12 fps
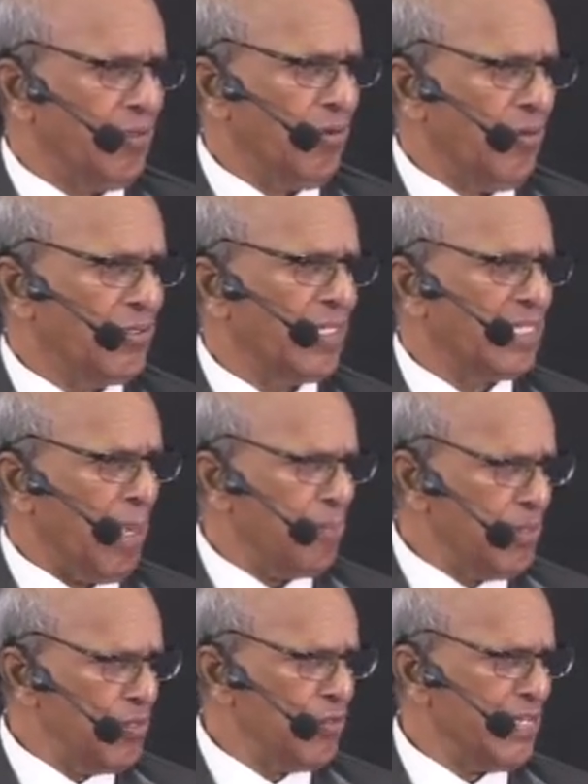or the
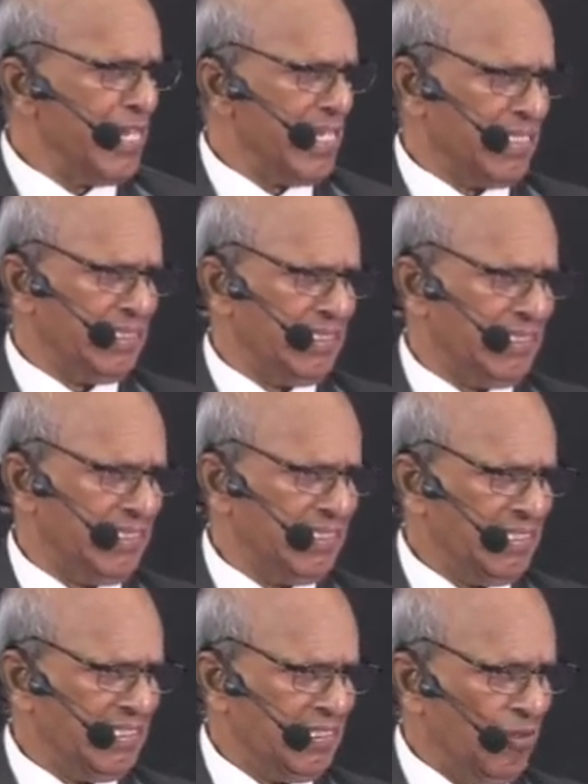communion,
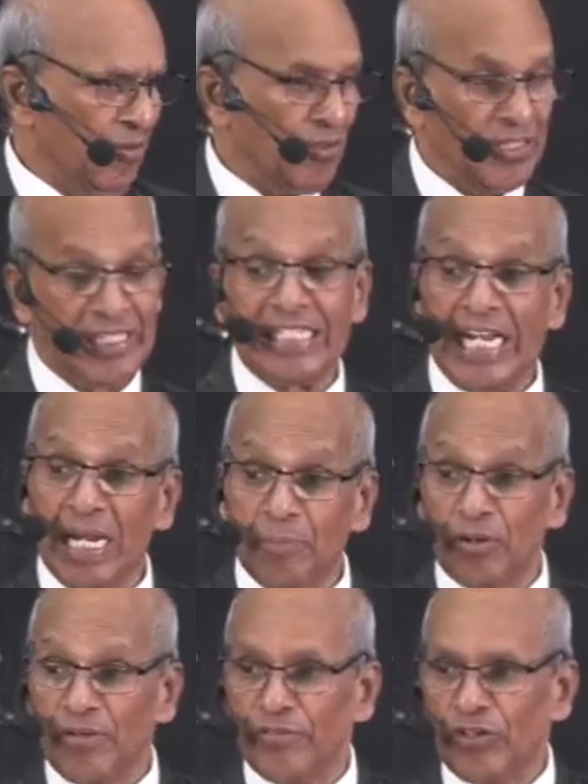or the
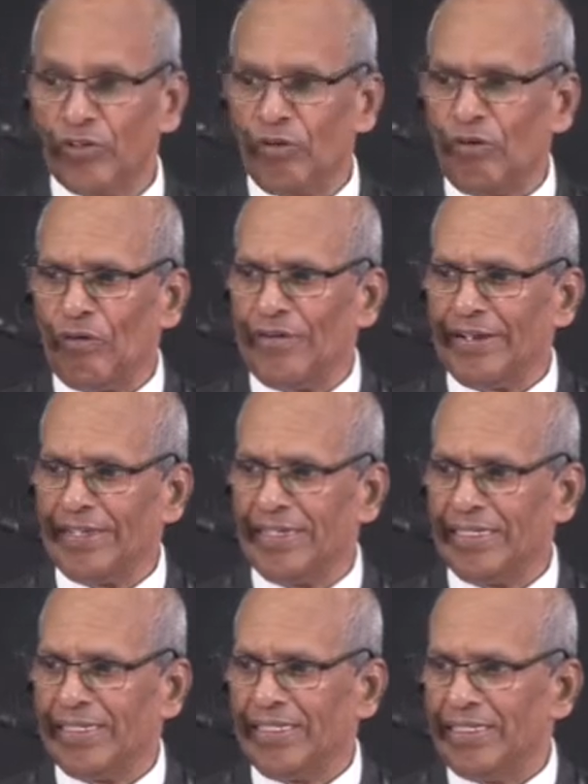table of the Lord,
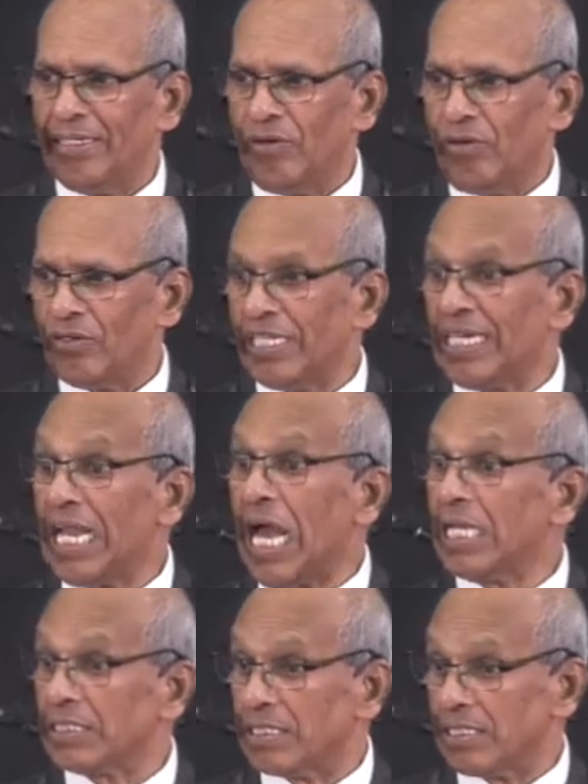or the
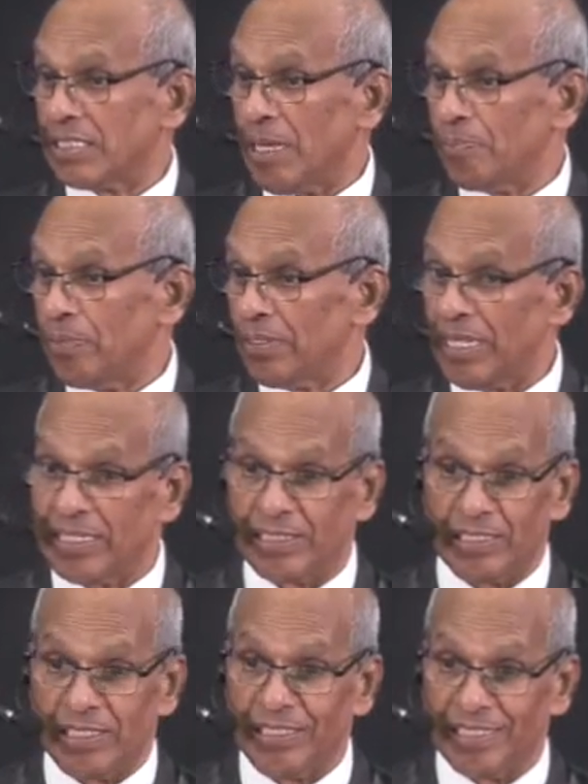Last Supper
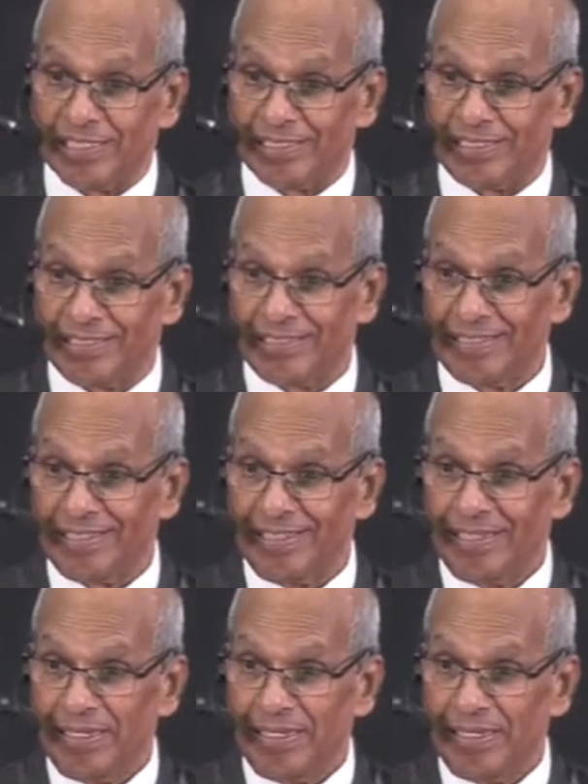that Jesus,